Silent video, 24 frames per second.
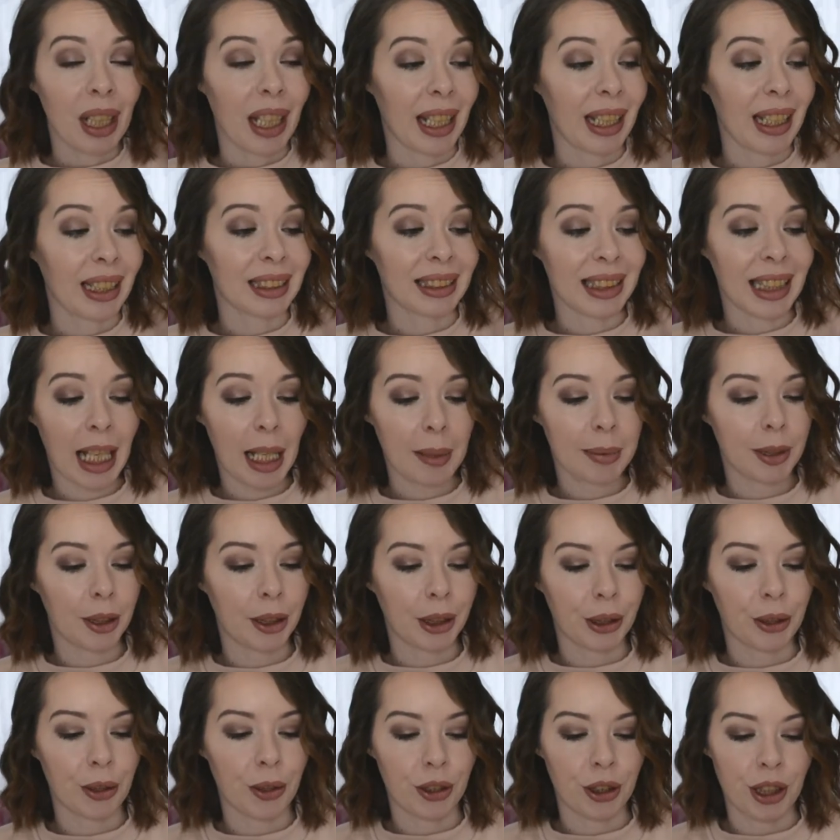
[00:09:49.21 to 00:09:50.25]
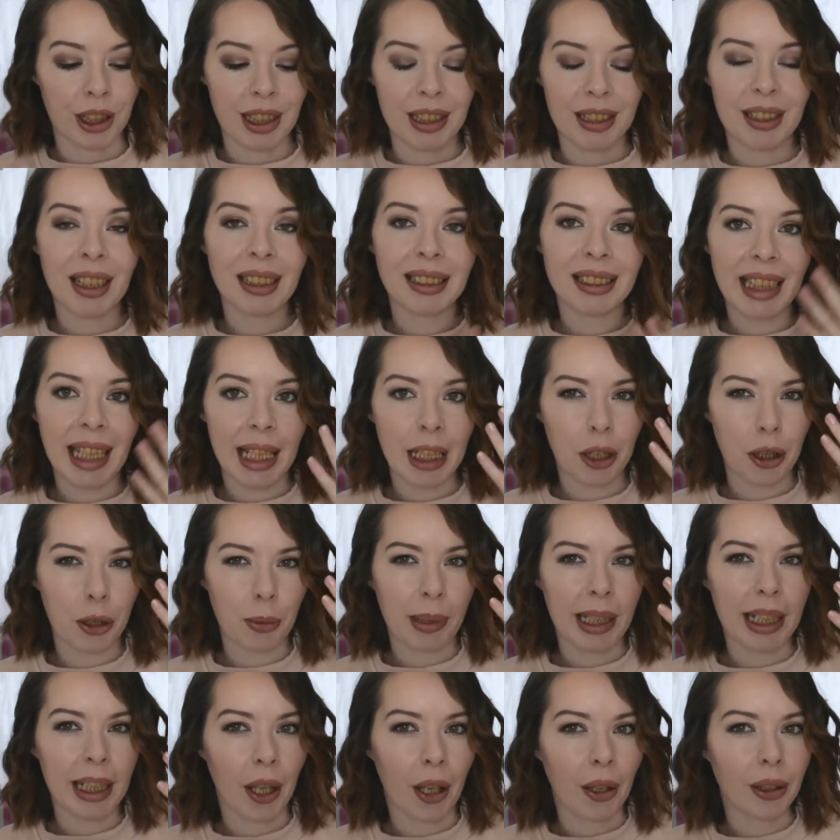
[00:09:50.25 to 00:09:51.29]
It's absolutely gorgeous. It does take
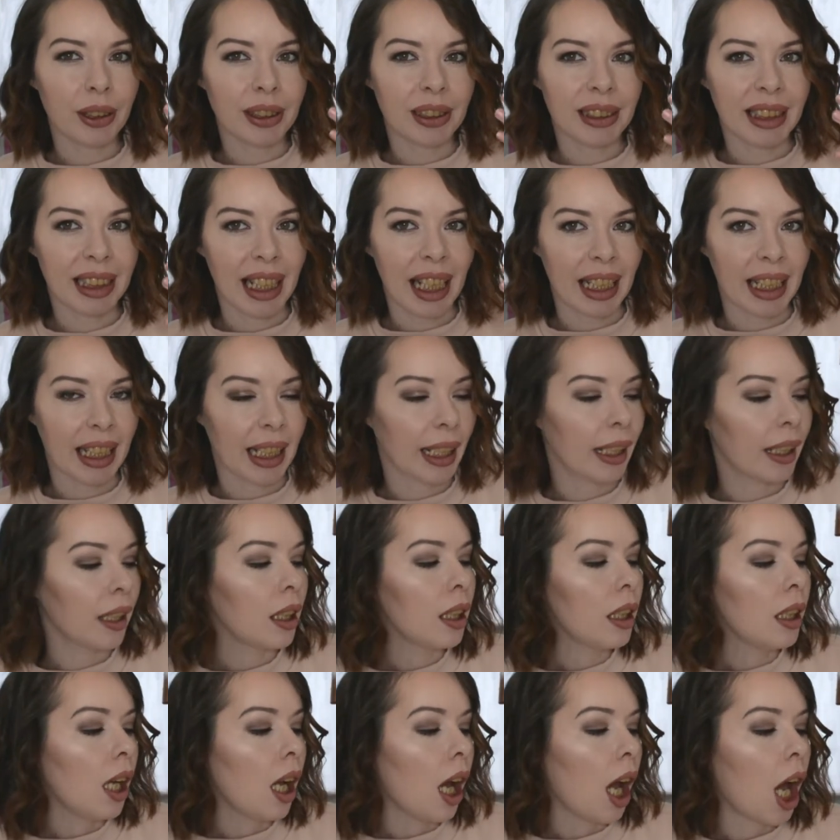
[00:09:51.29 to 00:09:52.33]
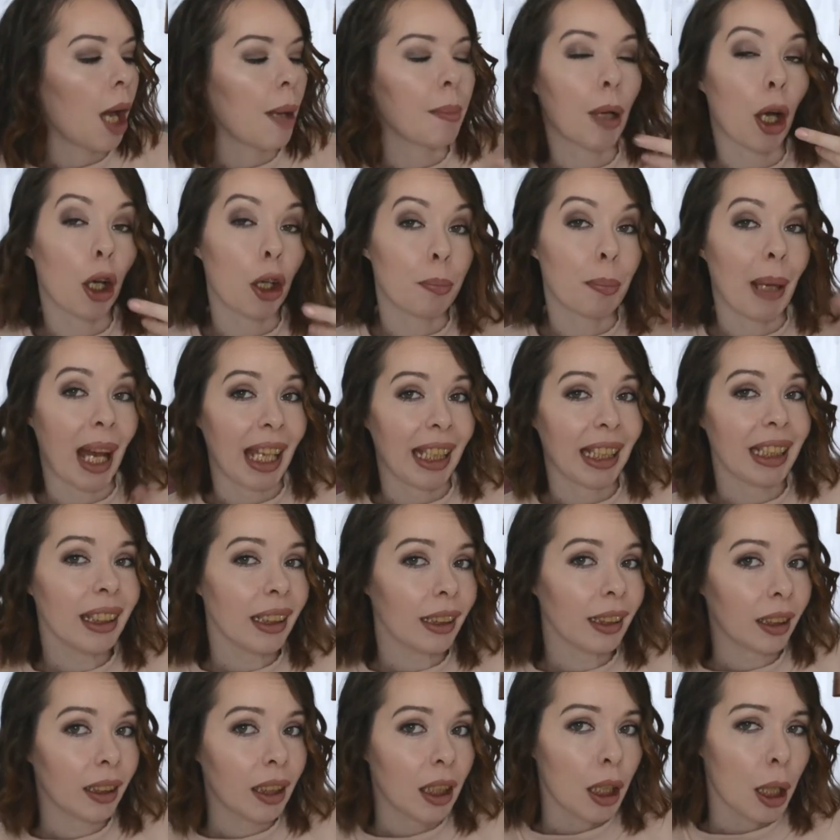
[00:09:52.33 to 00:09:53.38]
three coats to get it um,
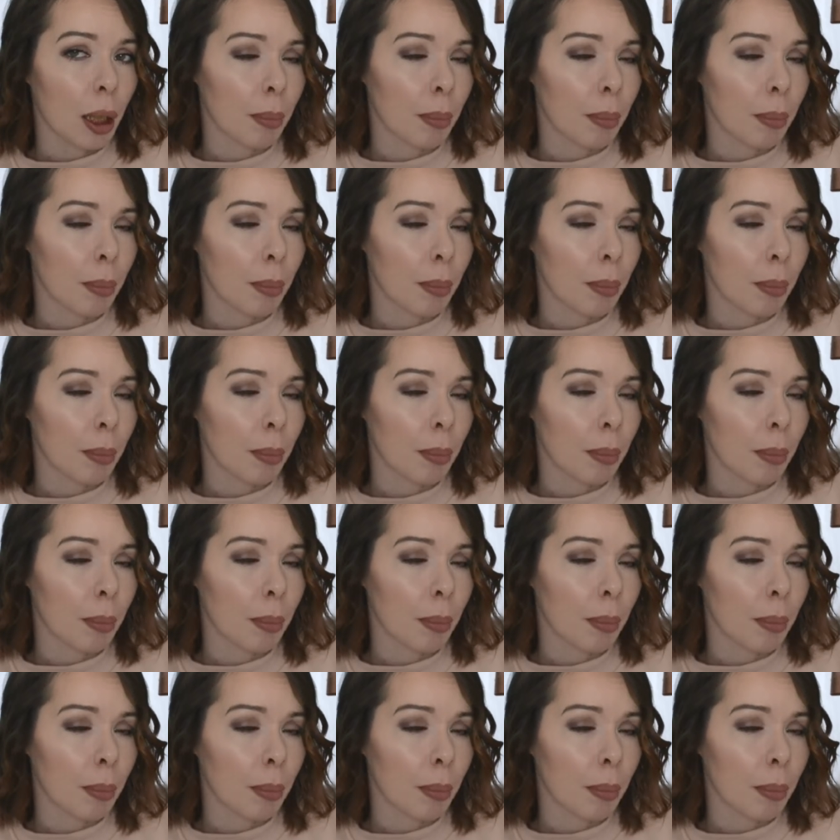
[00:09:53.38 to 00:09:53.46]
opaque,